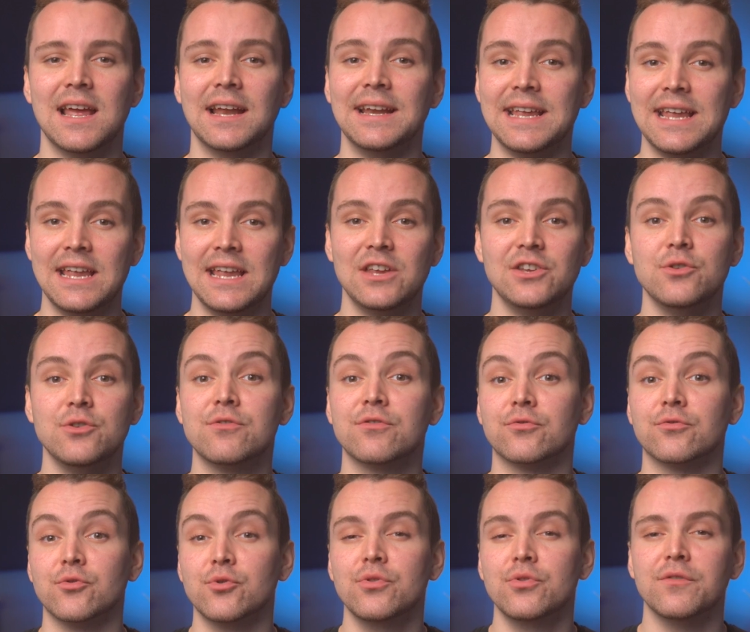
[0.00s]
and hear you
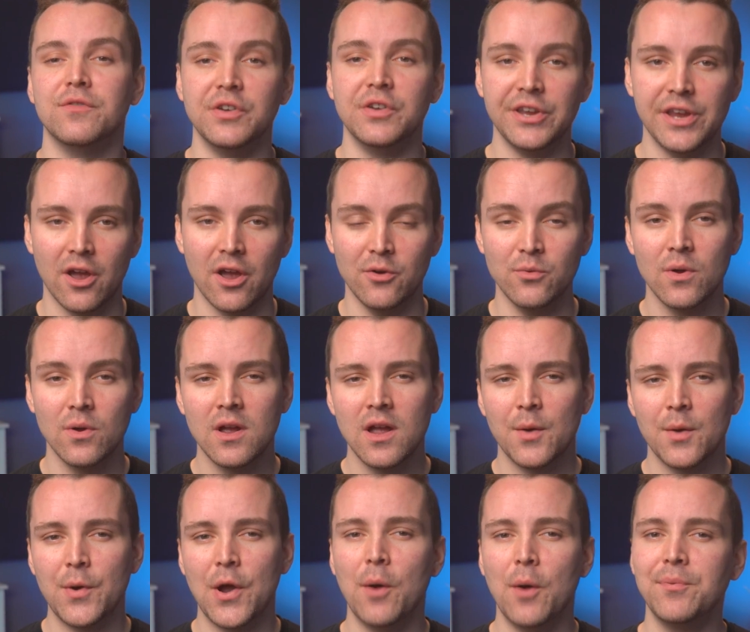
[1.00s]
through the video
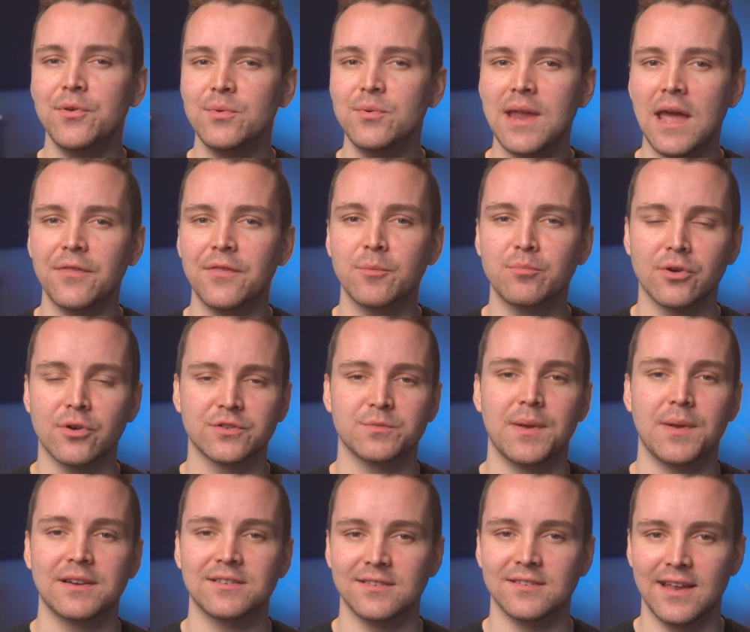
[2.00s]
will help you get the
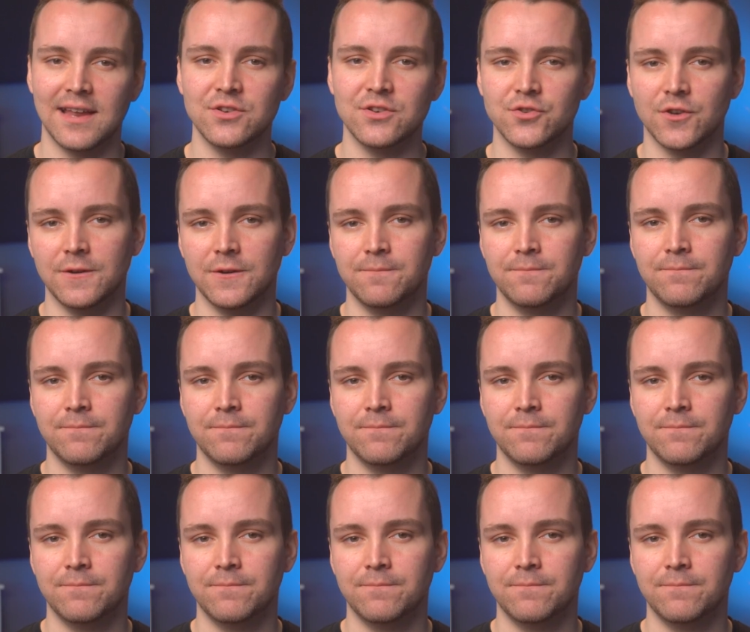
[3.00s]
prospect's attention.